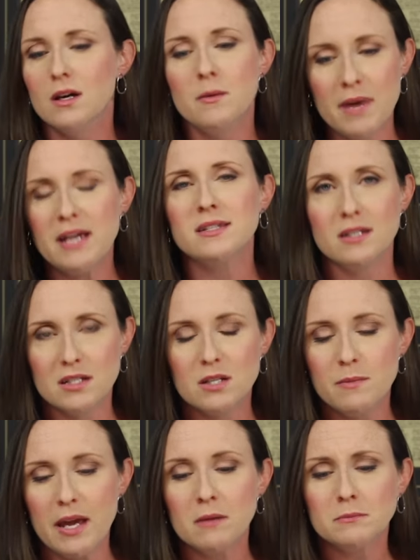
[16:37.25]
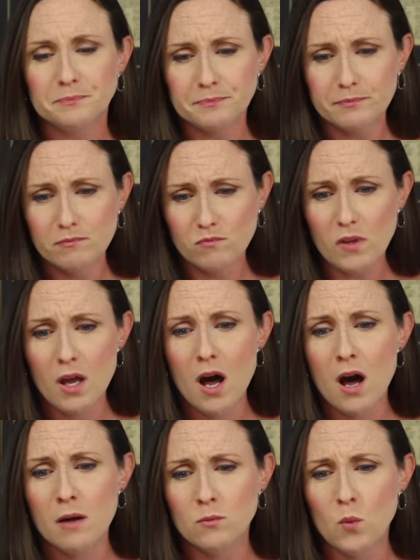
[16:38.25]
Amazing to me.
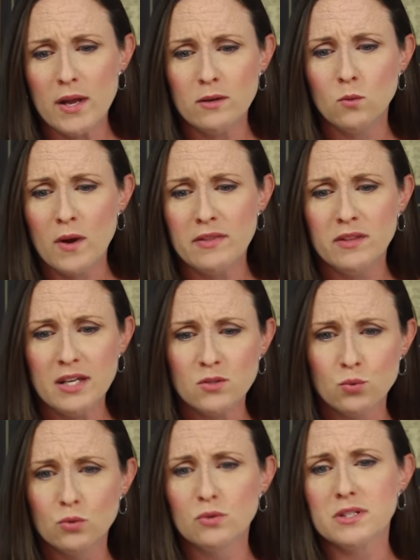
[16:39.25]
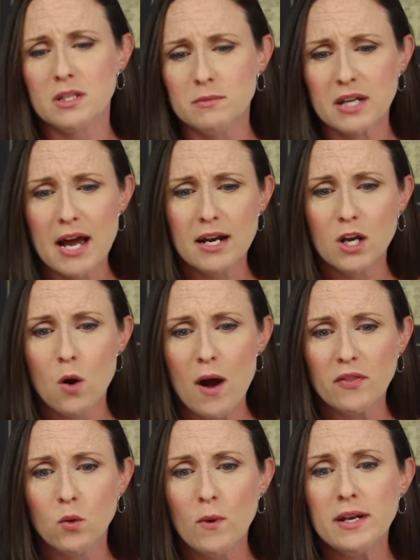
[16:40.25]
When these rules seem to kind of go
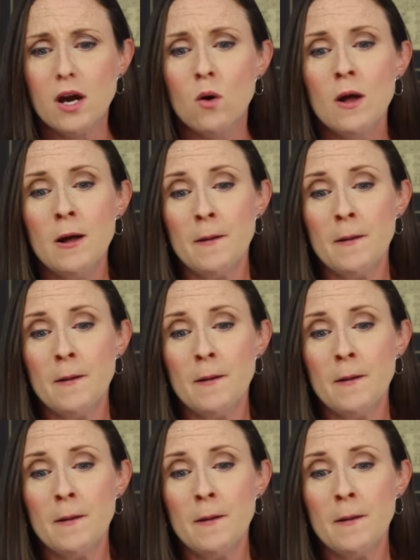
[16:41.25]
out the window.